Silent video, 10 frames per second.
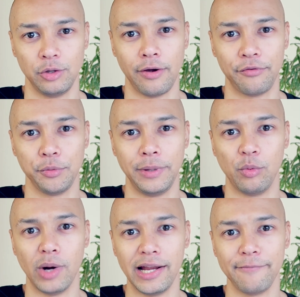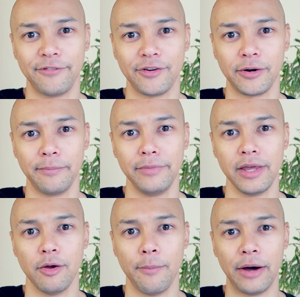You have to be well informed
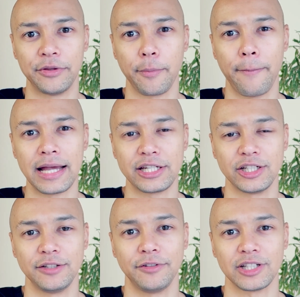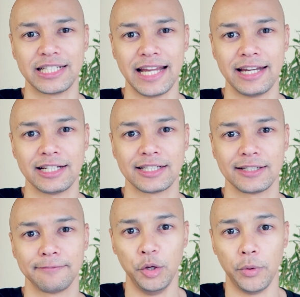about your passion for change.
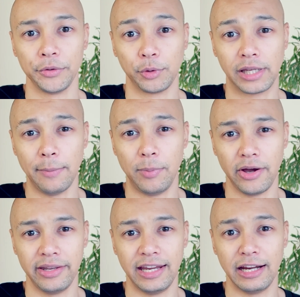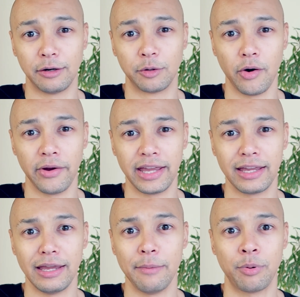You want to keep learning,
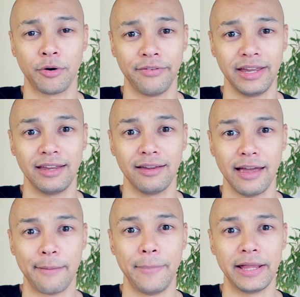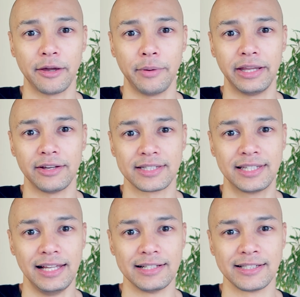growing, improving, and bettering your
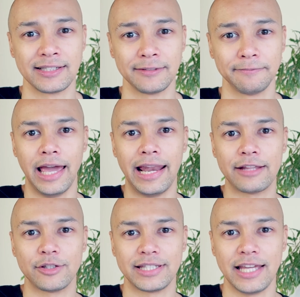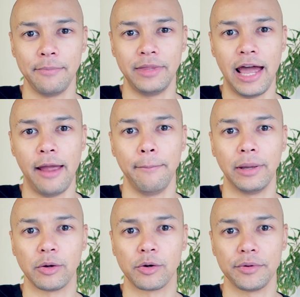skills. And at the same time,
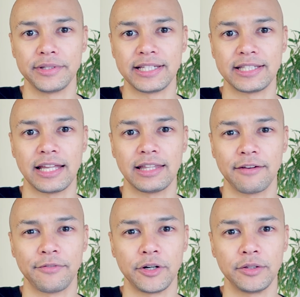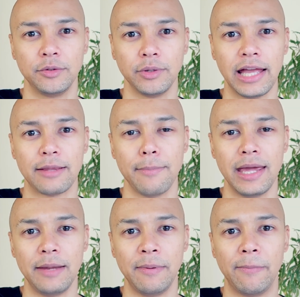make a consistent effort to get
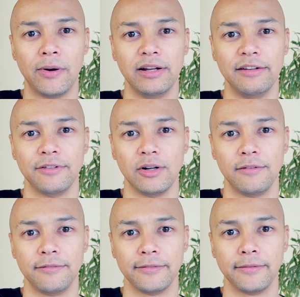many people involved.